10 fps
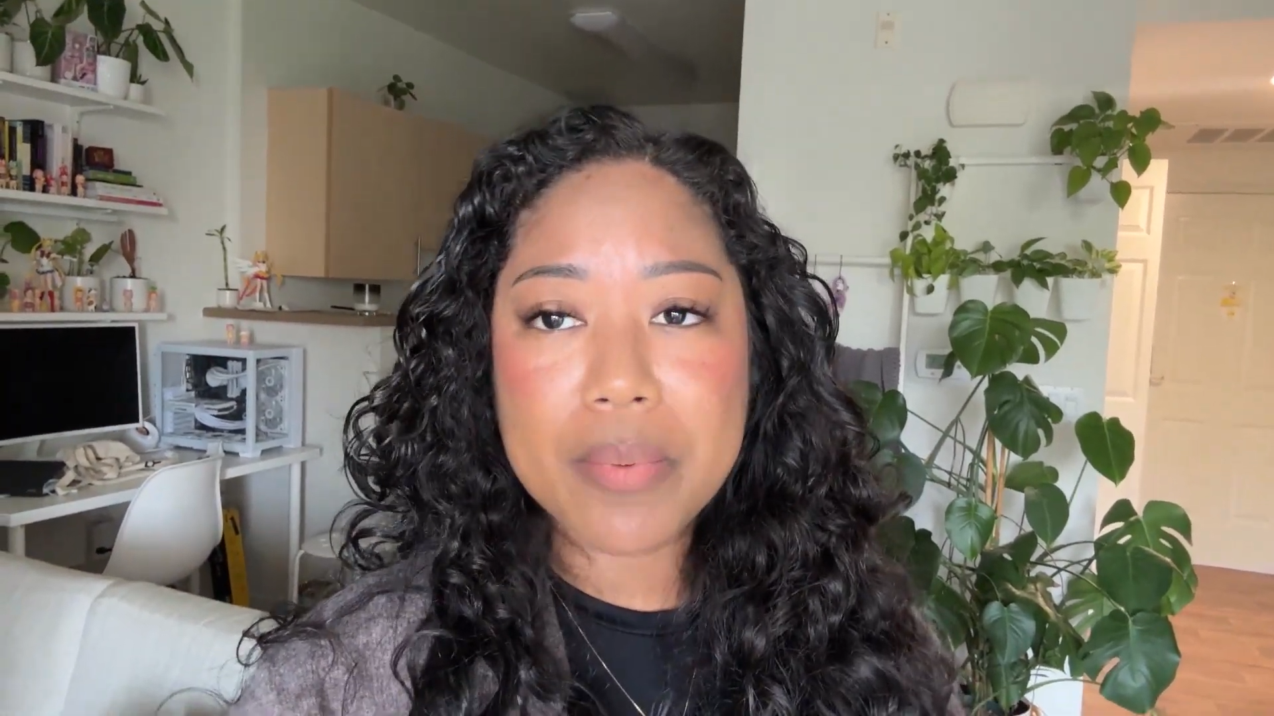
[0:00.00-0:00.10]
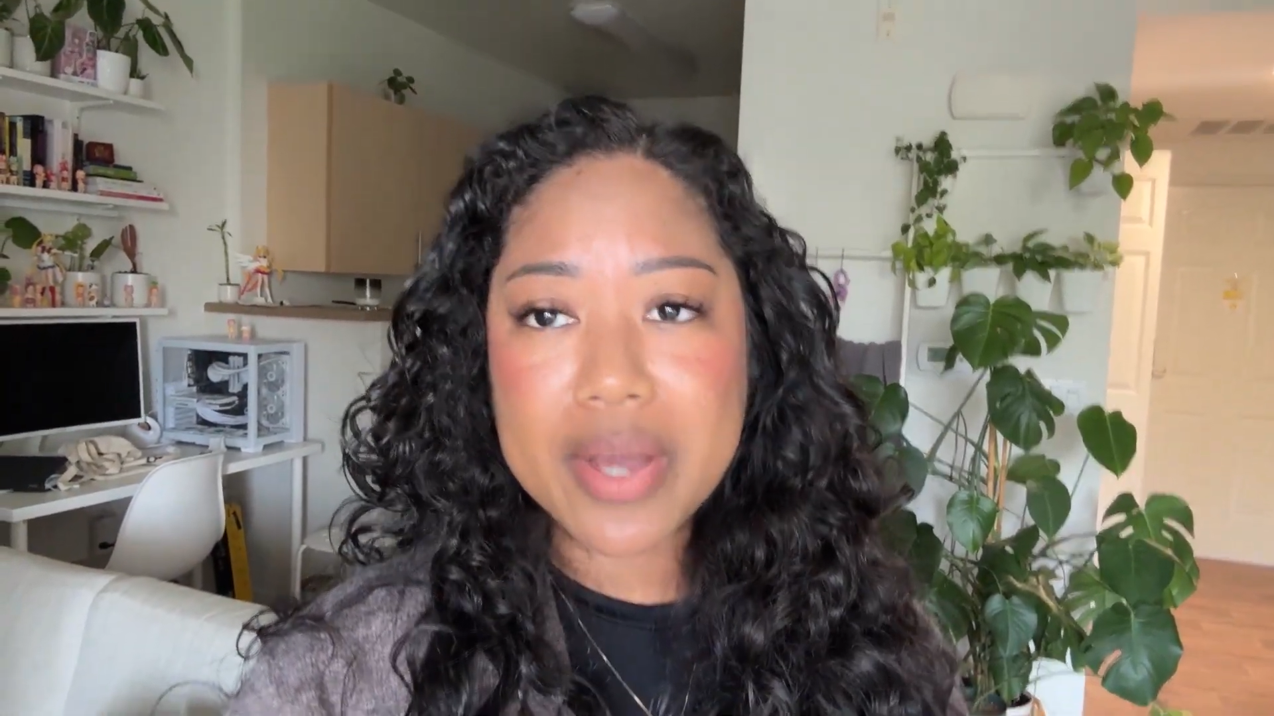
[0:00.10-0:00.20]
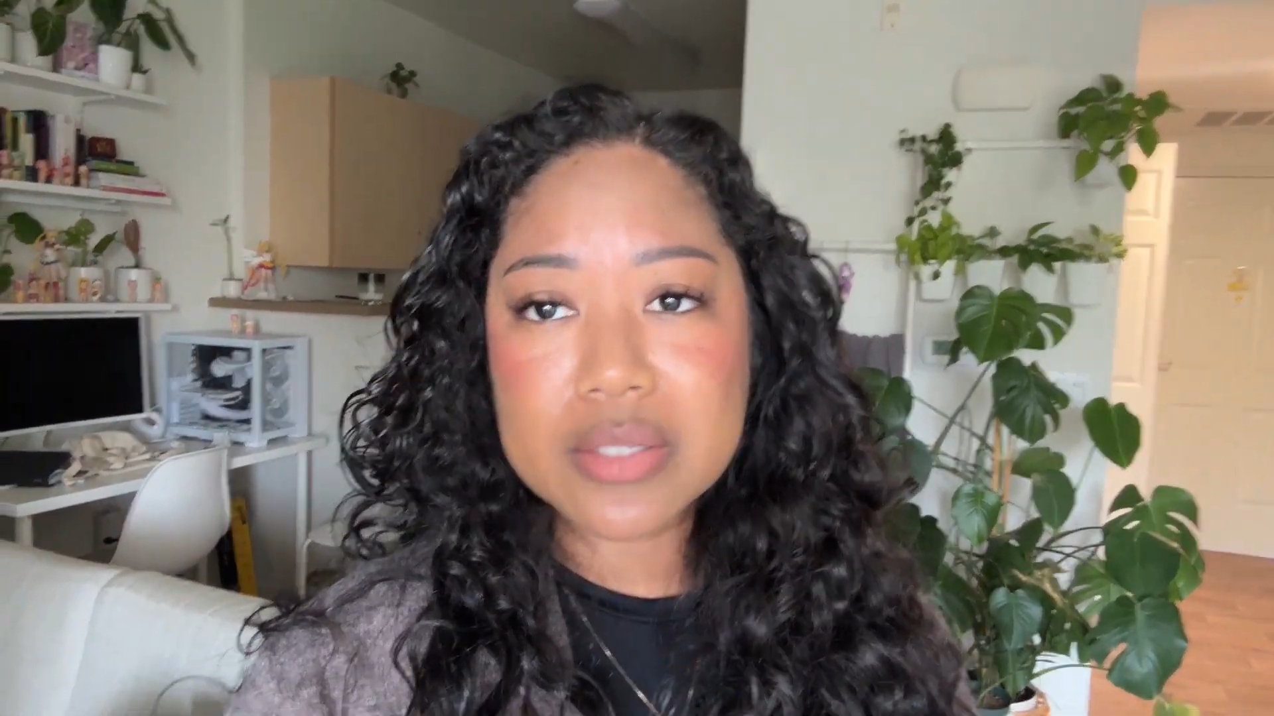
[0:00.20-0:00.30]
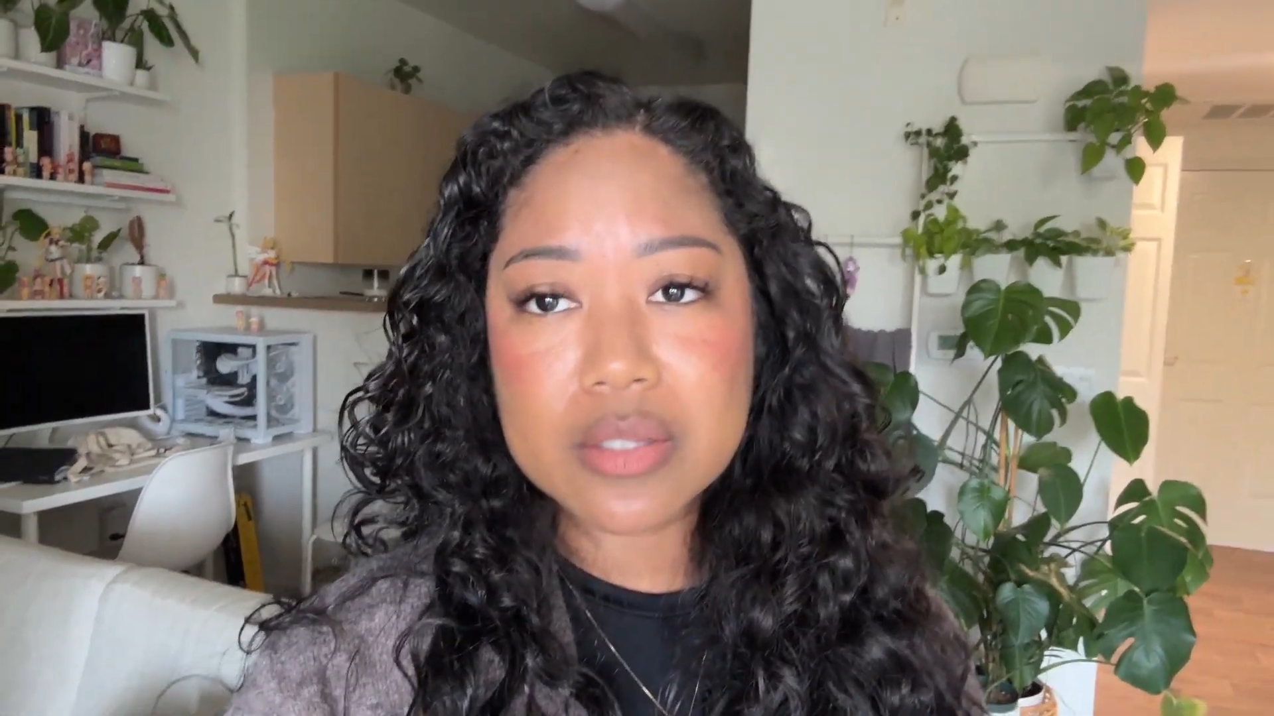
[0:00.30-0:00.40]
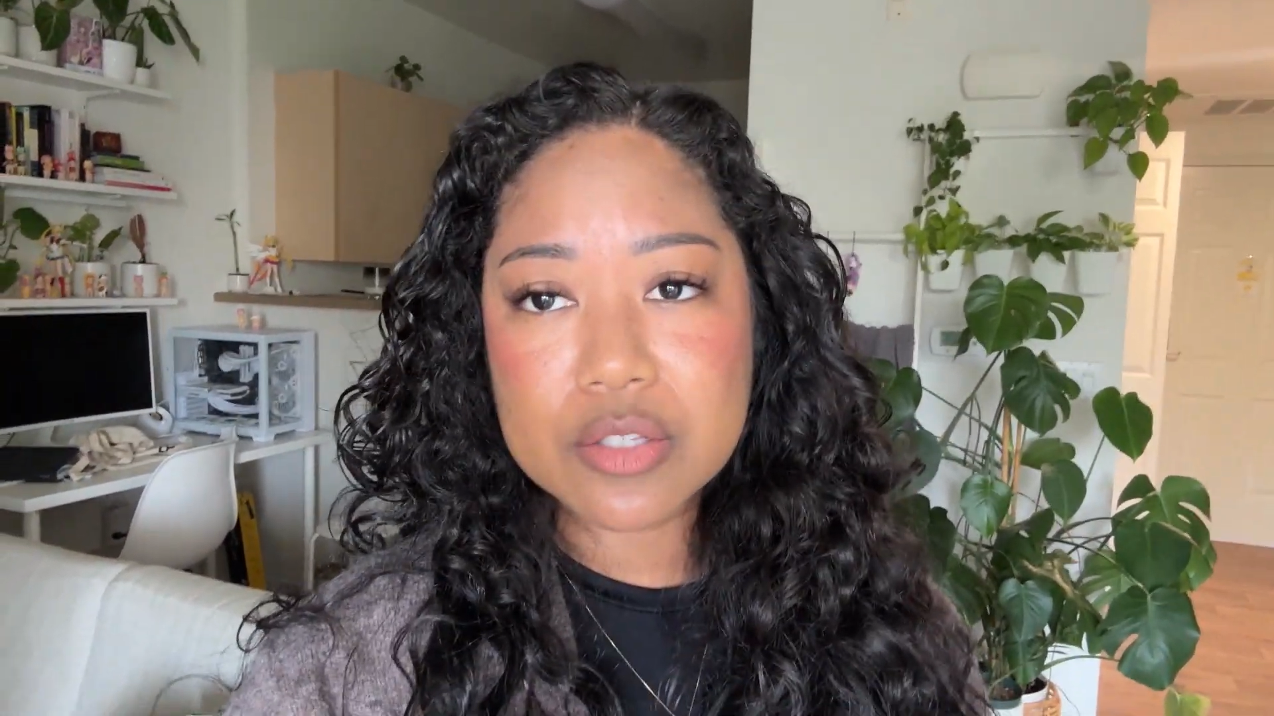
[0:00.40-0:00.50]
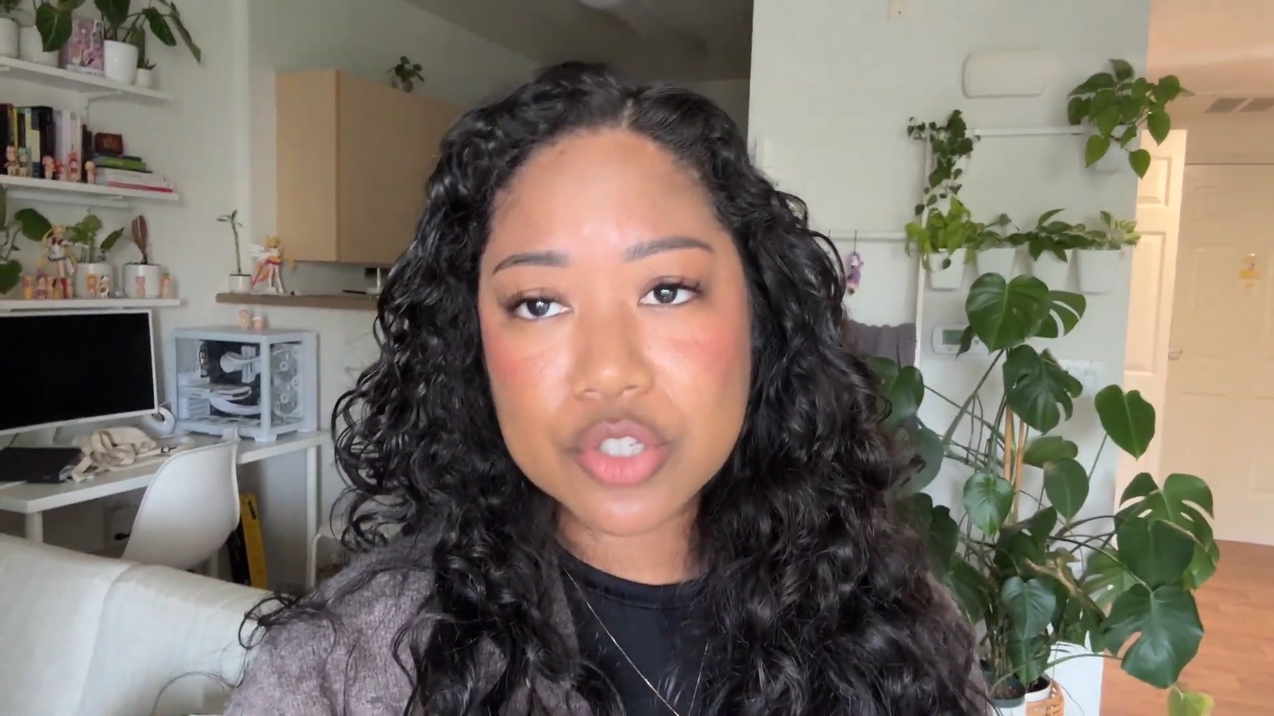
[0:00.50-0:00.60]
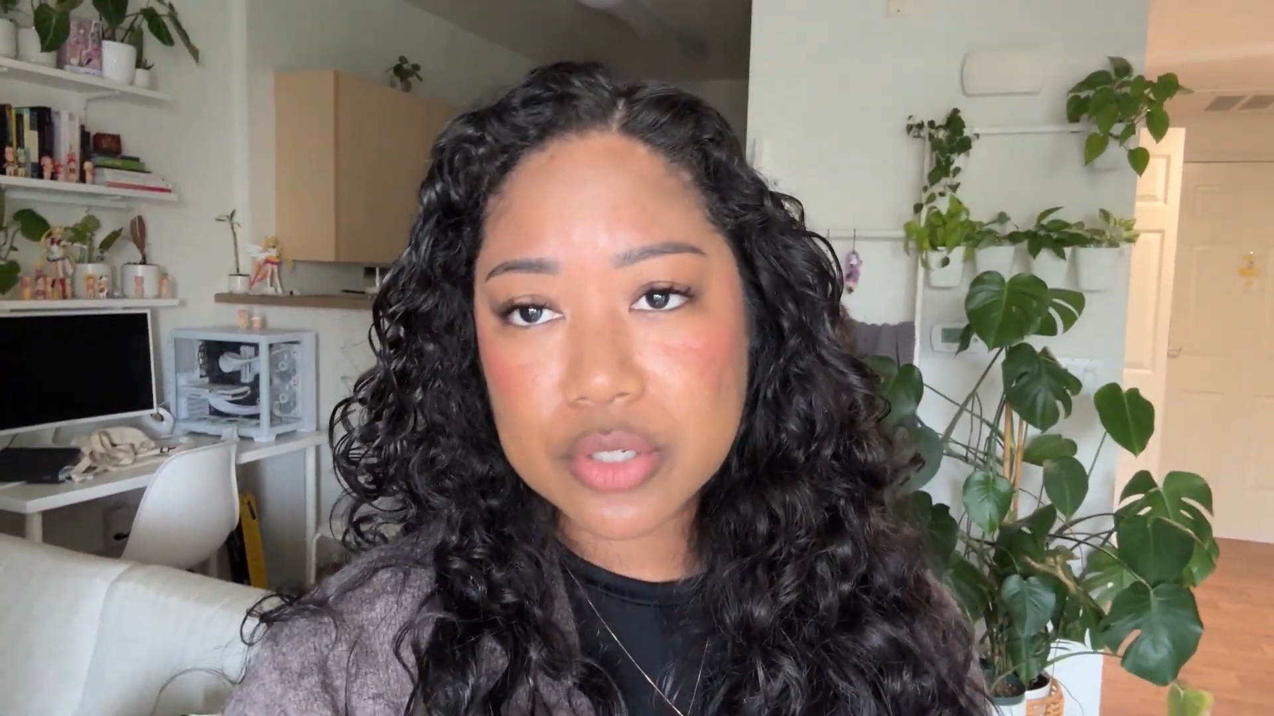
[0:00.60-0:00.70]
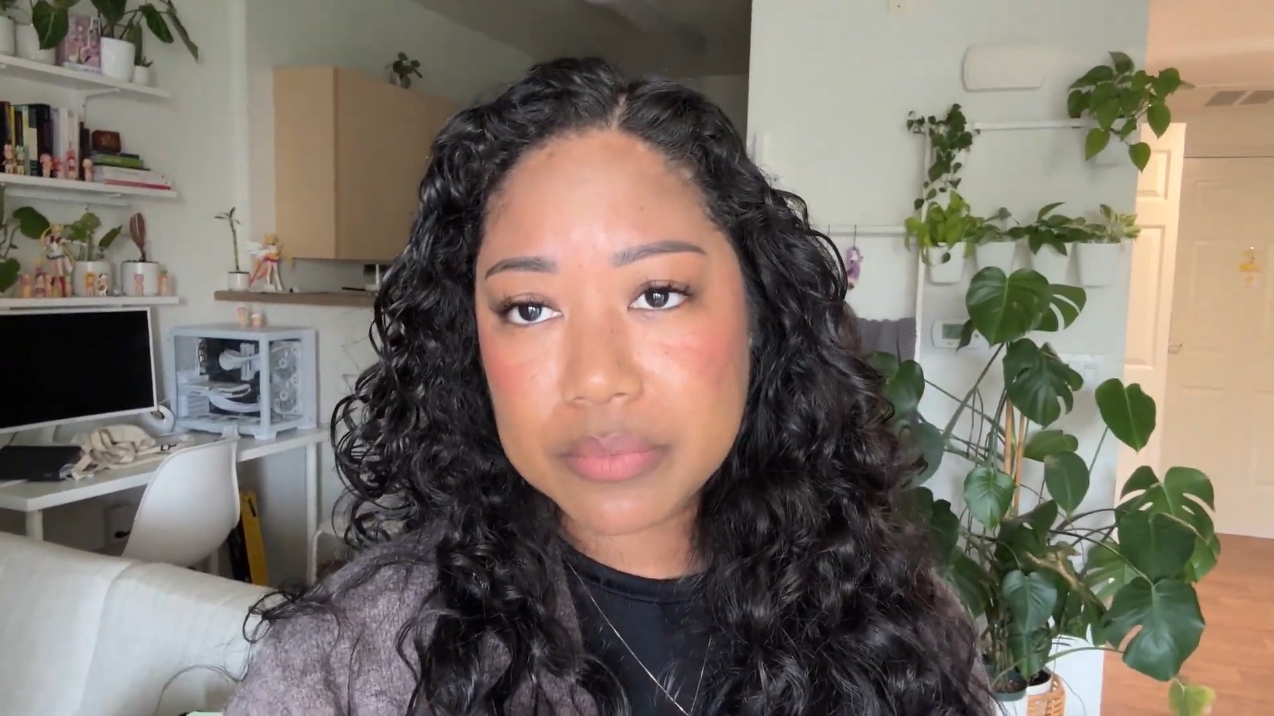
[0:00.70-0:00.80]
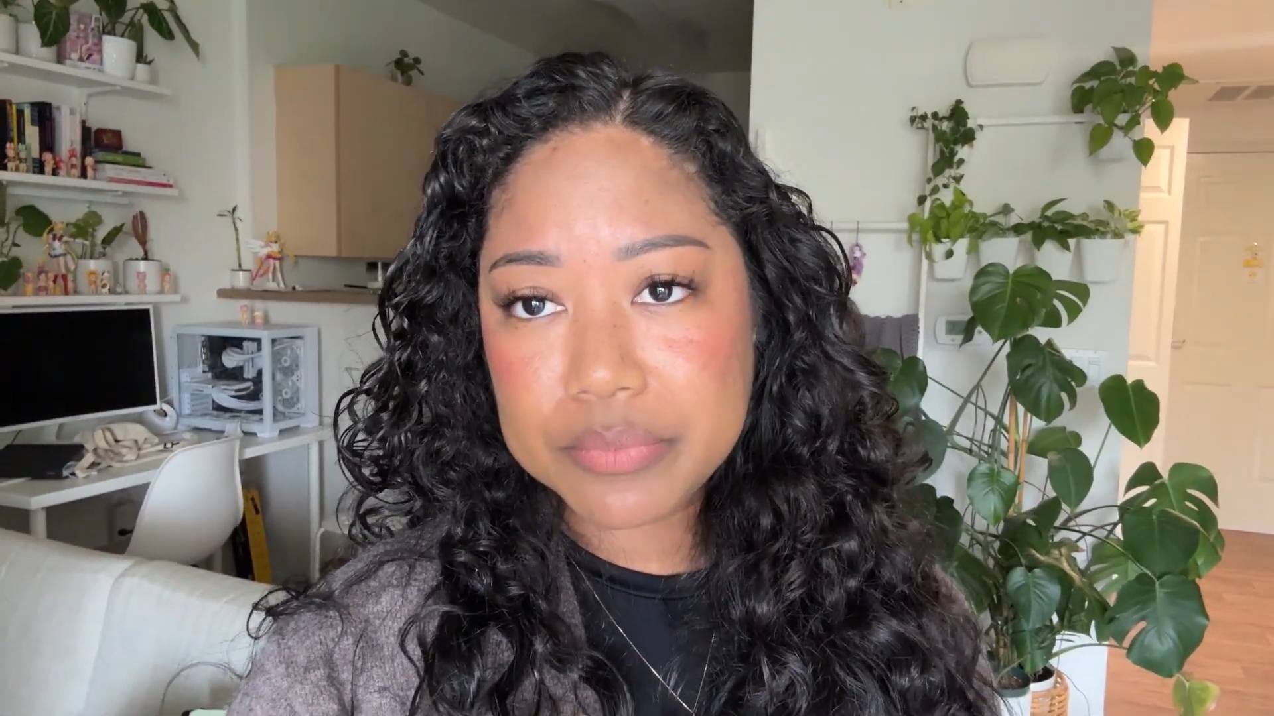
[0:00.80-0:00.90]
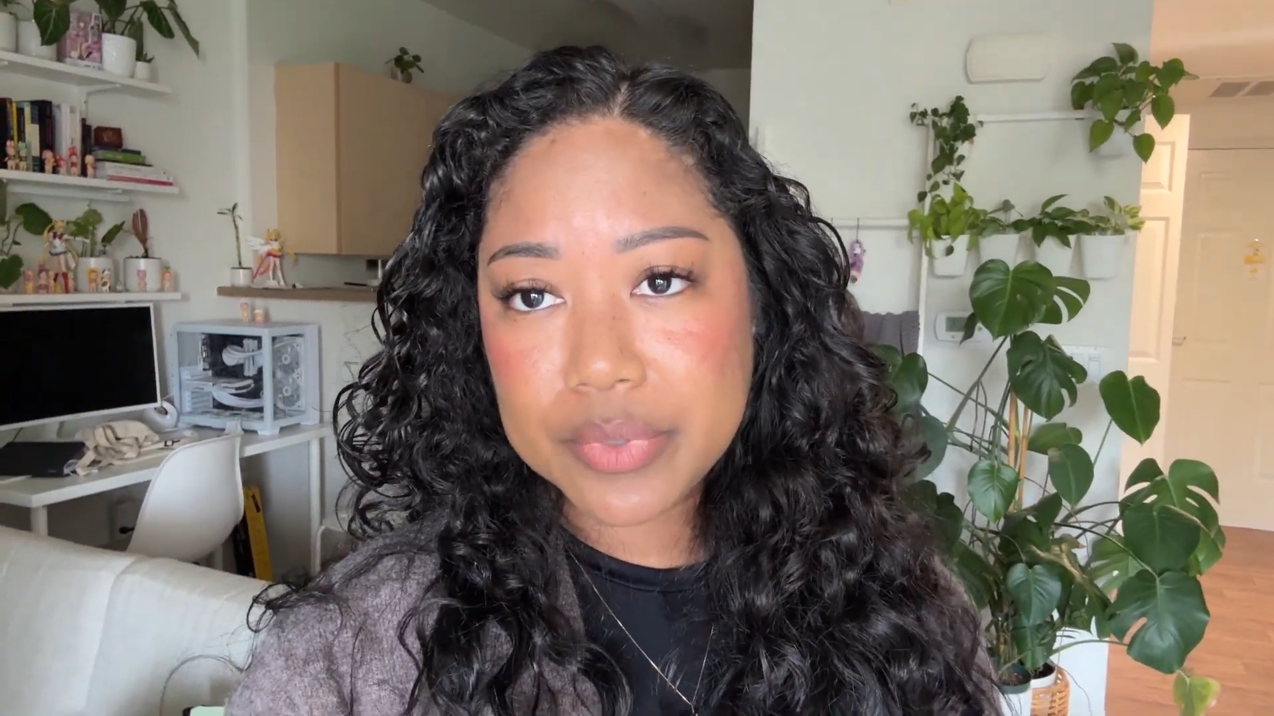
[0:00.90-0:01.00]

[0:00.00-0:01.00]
back to the gym,